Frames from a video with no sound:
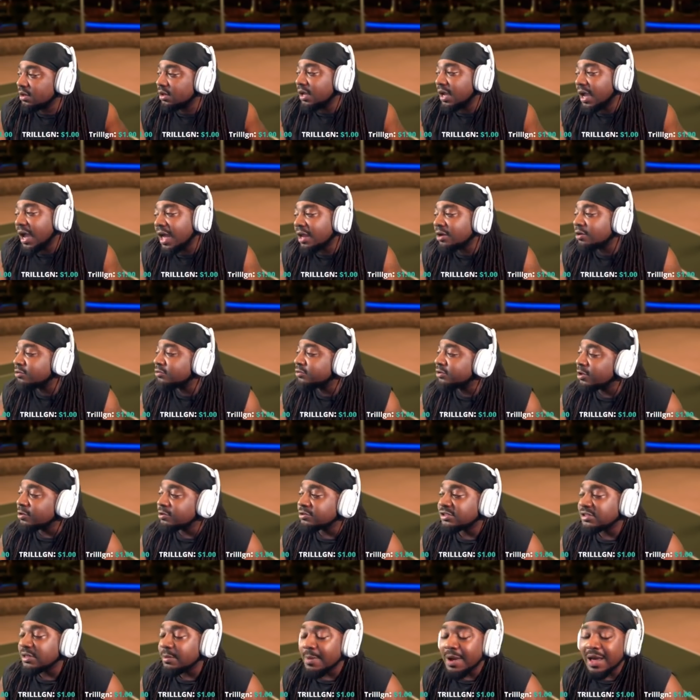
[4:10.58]
I don't know.
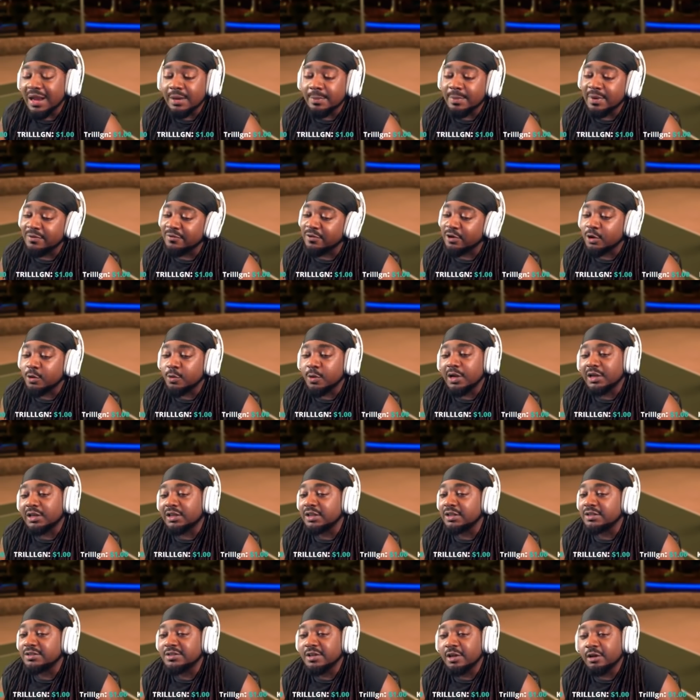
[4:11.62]
Somebody been
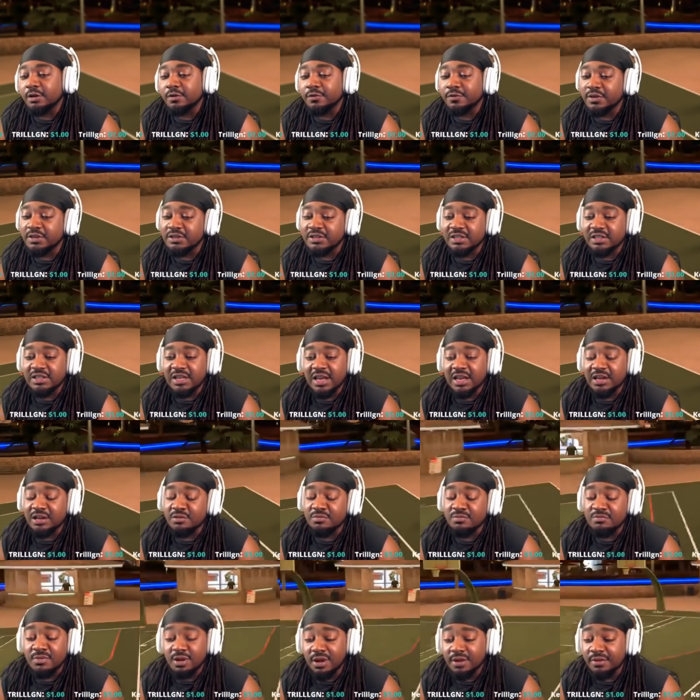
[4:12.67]
requesting Tunnel Vision like a
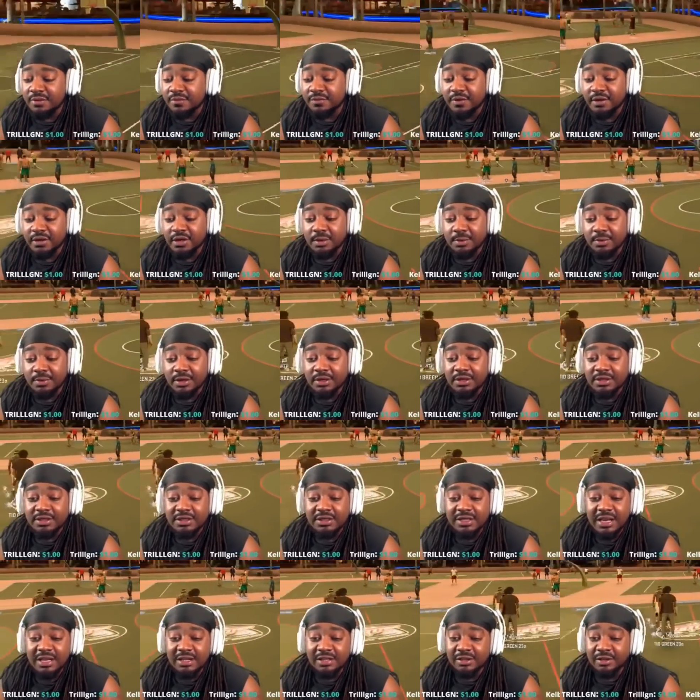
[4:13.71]
motherfucker, bro. This
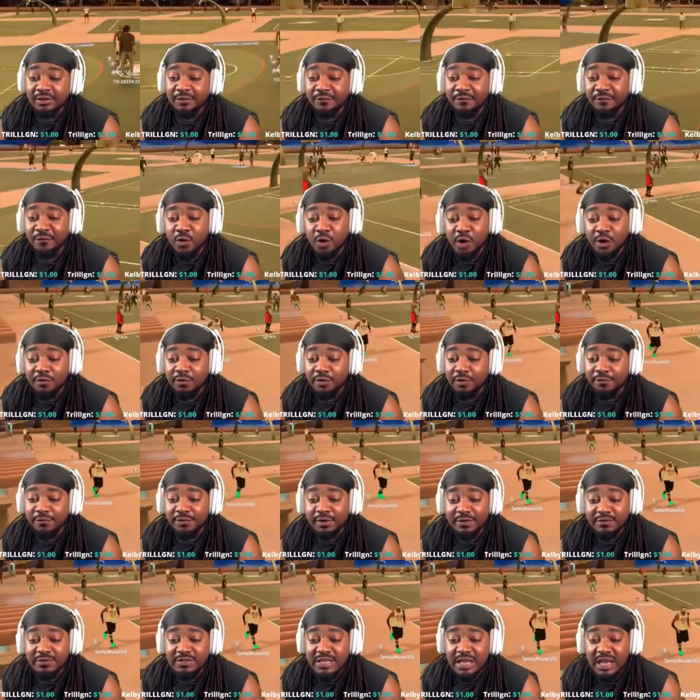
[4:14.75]
like the fourth or
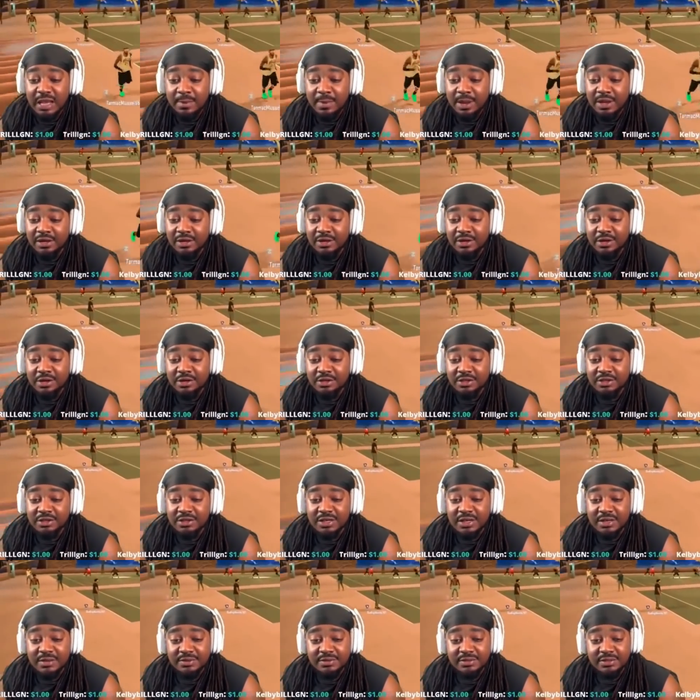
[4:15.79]
fifth time i have heard the
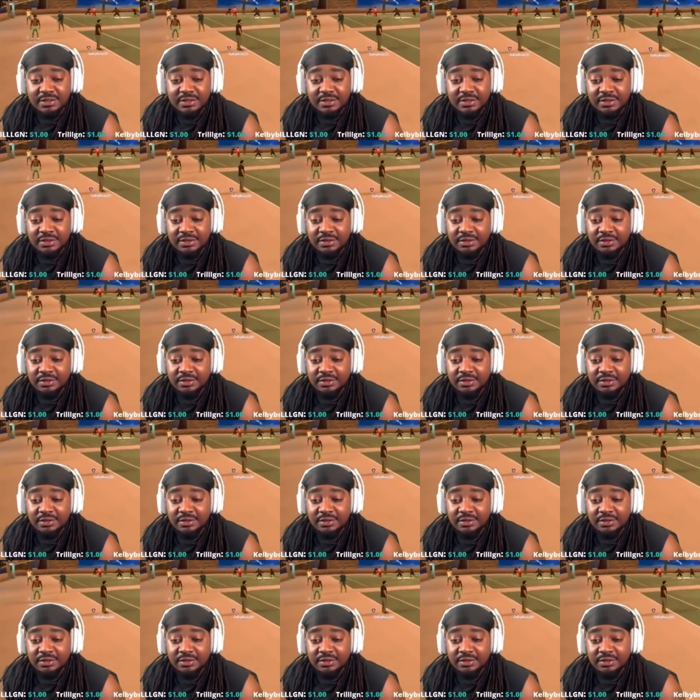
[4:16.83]
damn song.